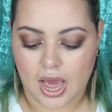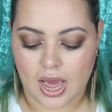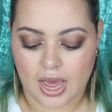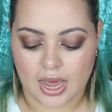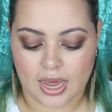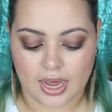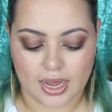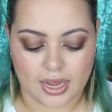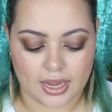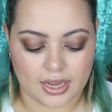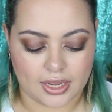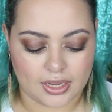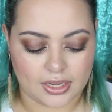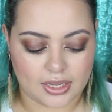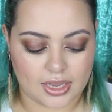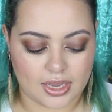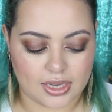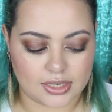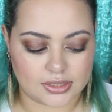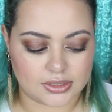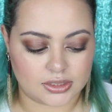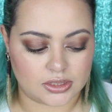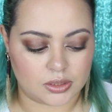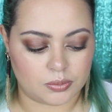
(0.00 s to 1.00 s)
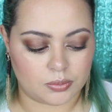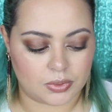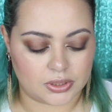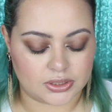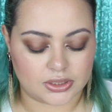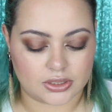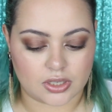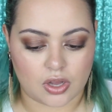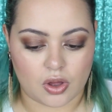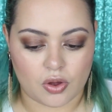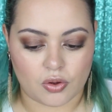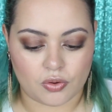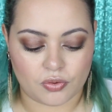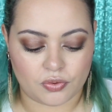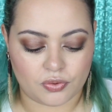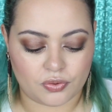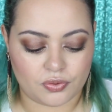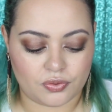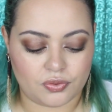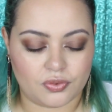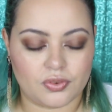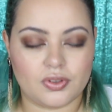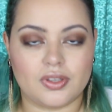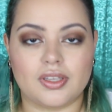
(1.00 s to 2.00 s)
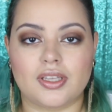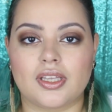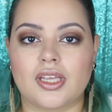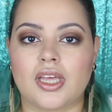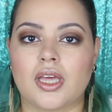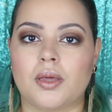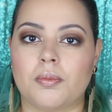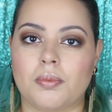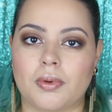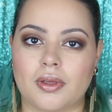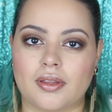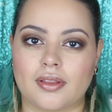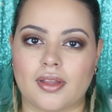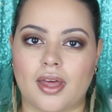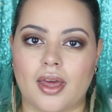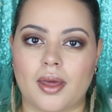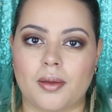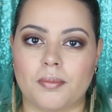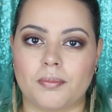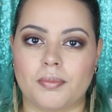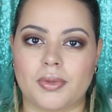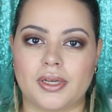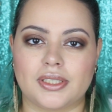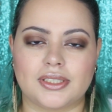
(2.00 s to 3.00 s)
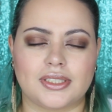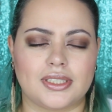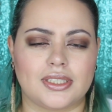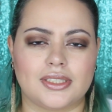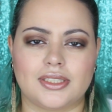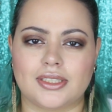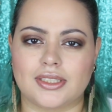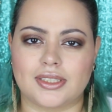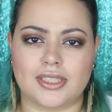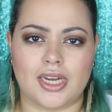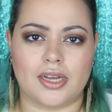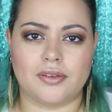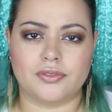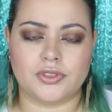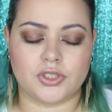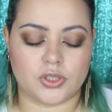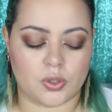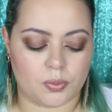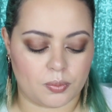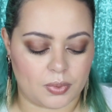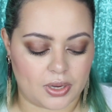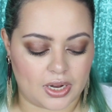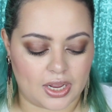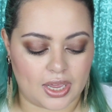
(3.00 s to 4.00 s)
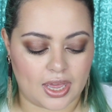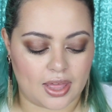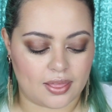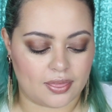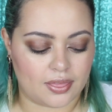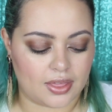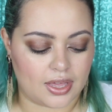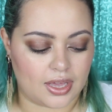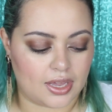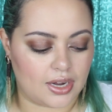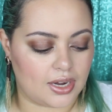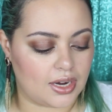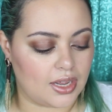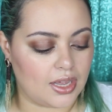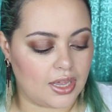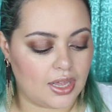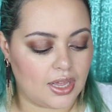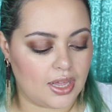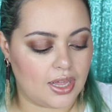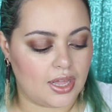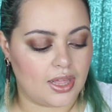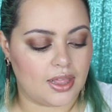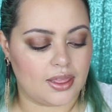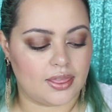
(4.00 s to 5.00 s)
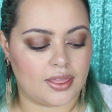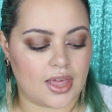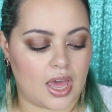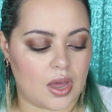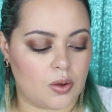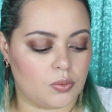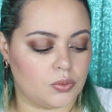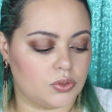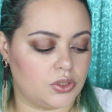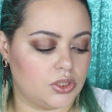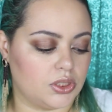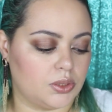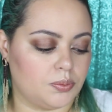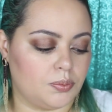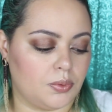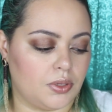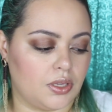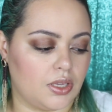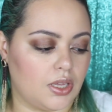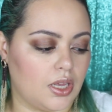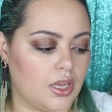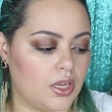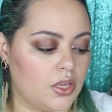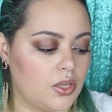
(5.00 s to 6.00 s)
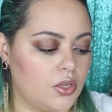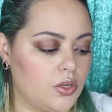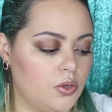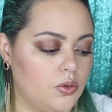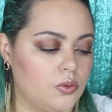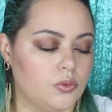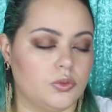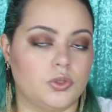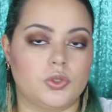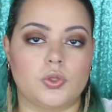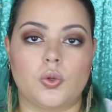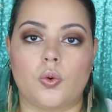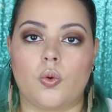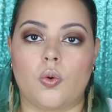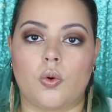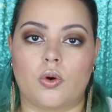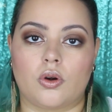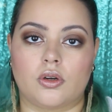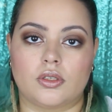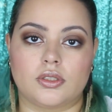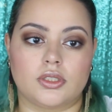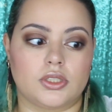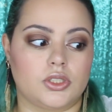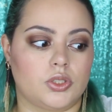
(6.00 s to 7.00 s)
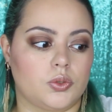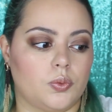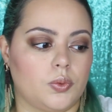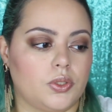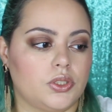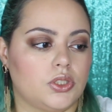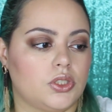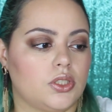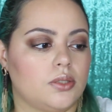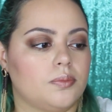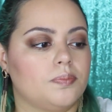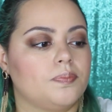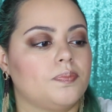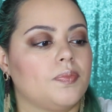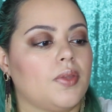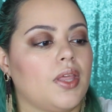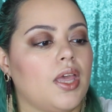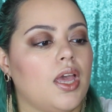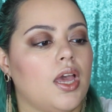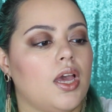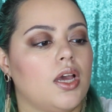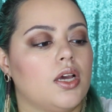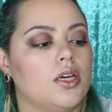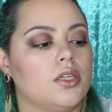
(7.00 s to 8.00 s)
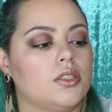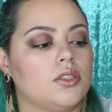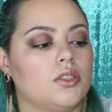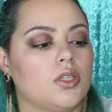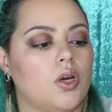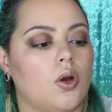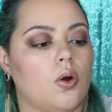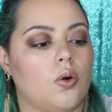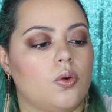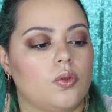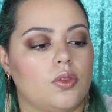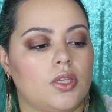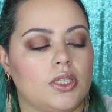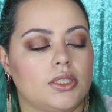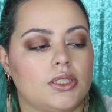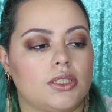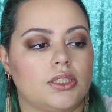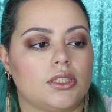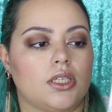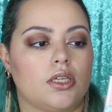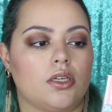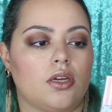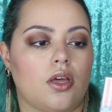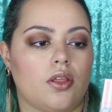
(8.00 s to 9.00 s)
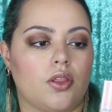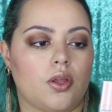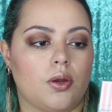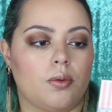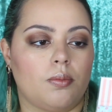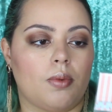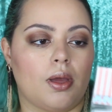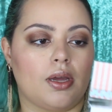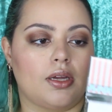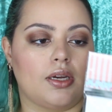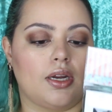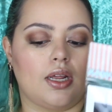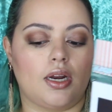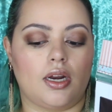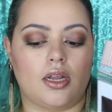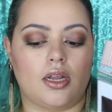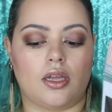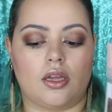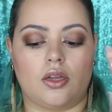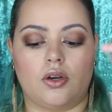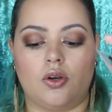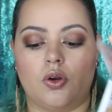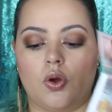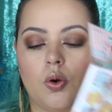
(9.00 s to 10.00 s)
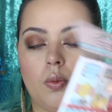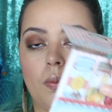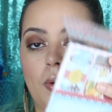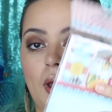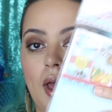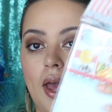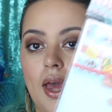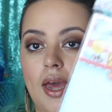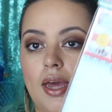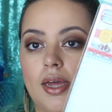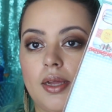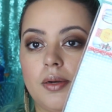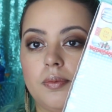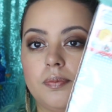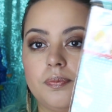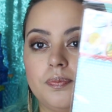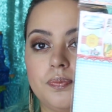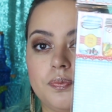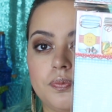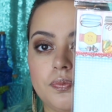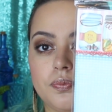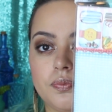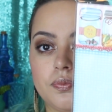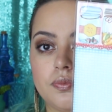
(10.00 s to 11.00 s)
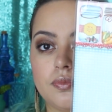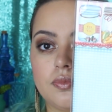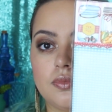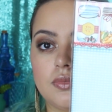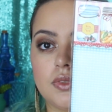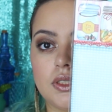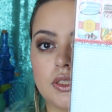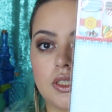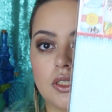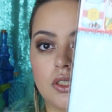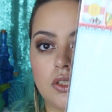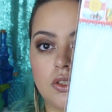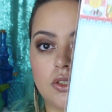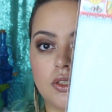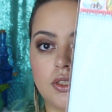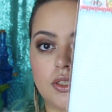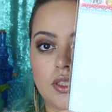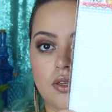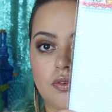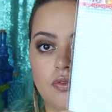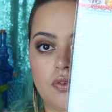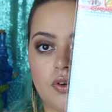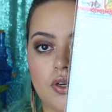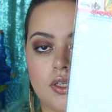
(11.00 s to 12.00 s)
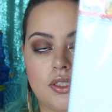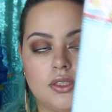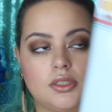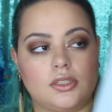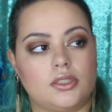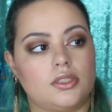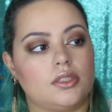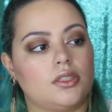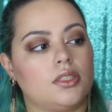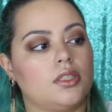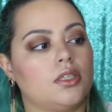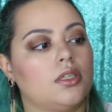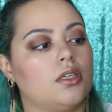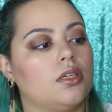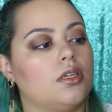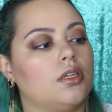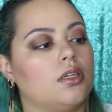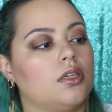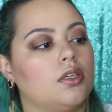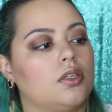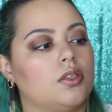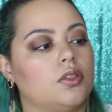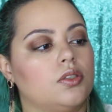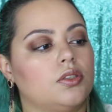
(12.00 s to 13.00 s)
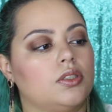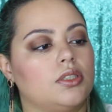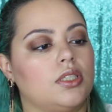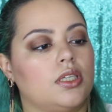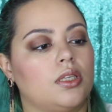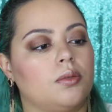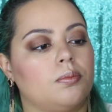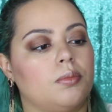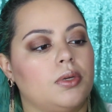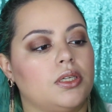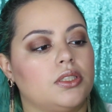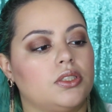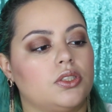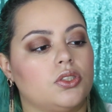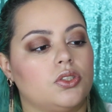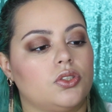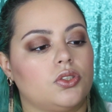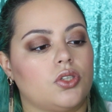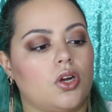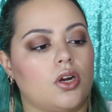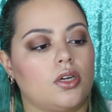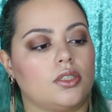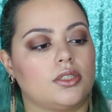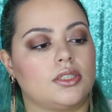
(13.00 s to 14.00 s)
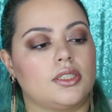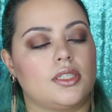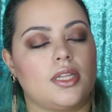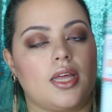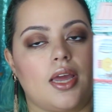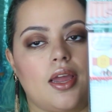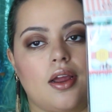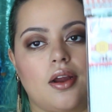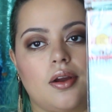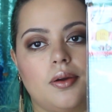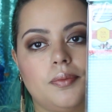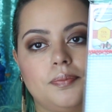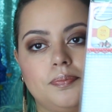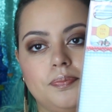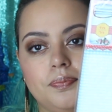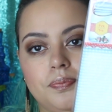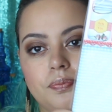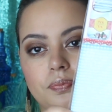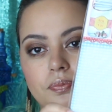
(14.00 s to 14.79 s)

I can't see myself keeping them because I just have so many, and then that would just be a huge hoarder situation. So this is another magnetic notepad. It's a little different. You see the mason jars there.